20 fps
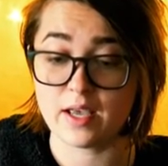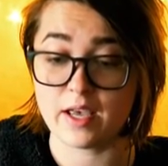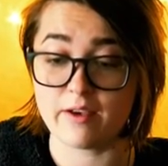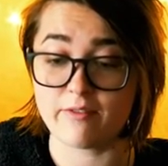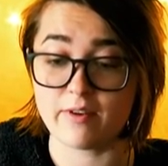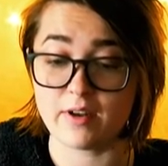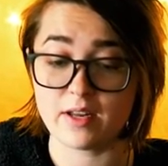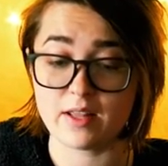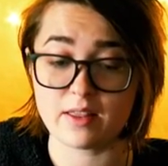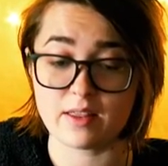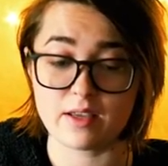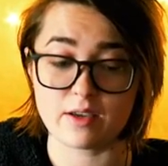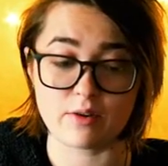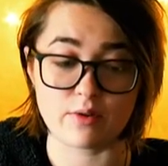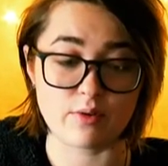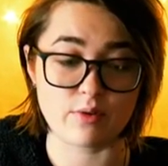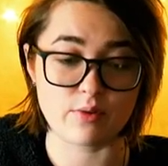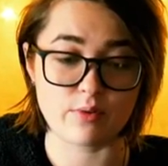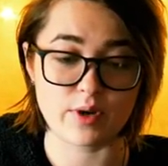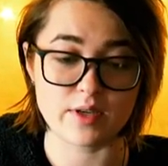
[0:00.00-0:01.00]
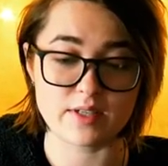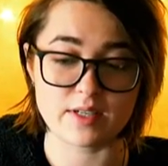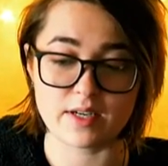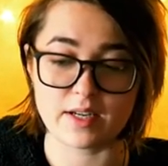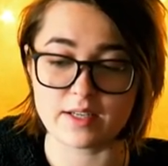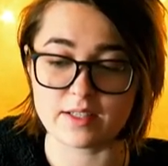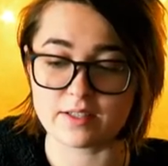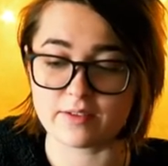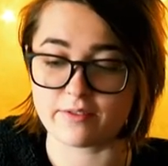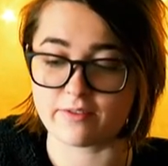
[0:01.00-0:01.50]
If anything
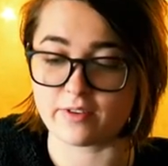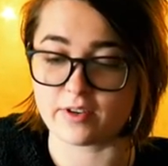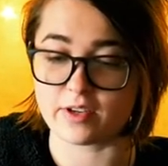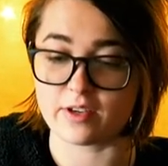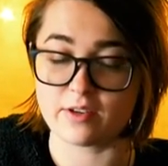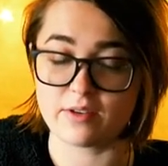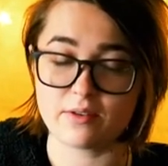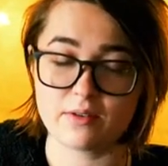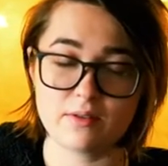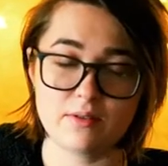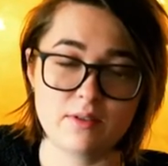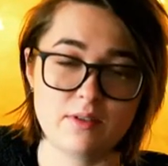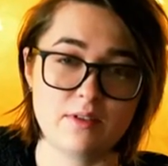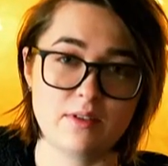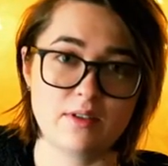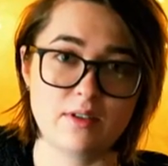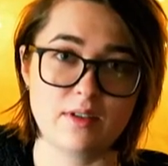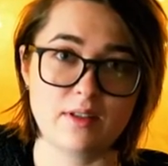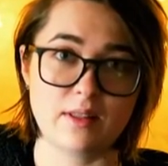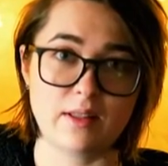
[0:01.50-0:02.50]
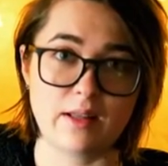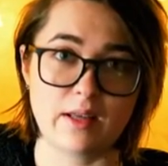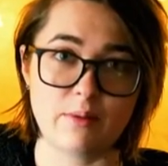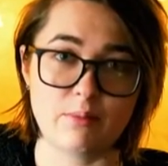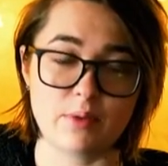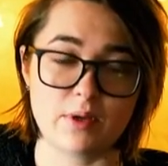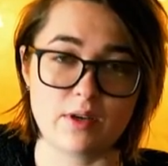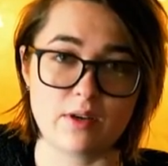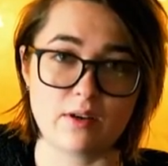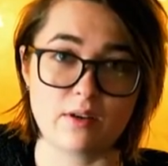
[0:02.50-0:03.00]
resonates for you,
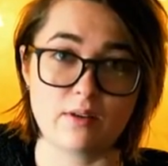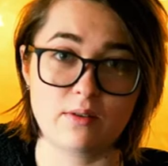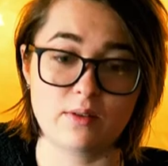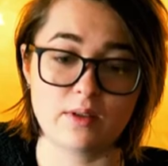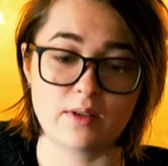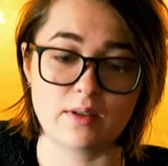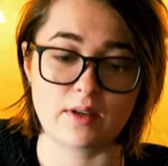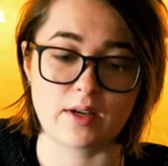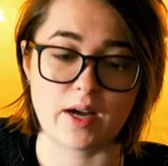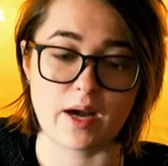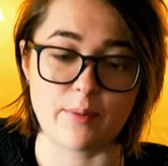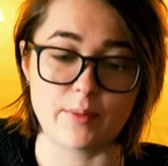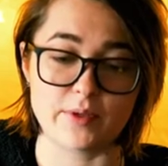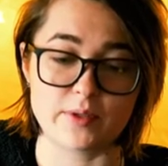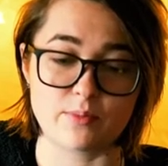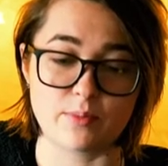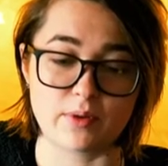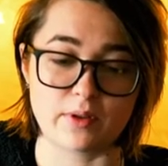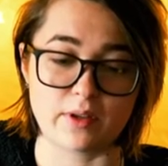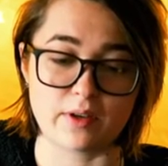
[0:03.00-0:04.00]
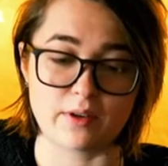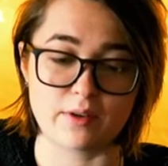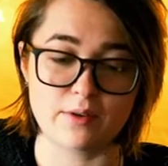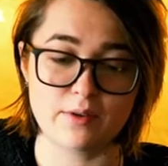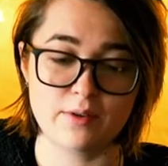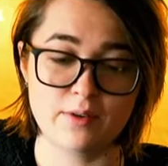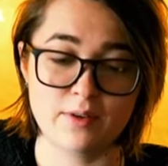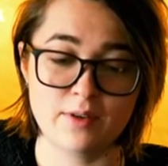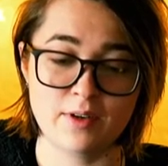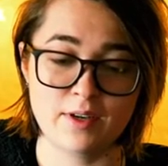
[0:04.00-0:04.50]
let me know in the comments
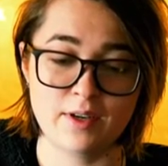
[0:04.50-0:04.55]
below.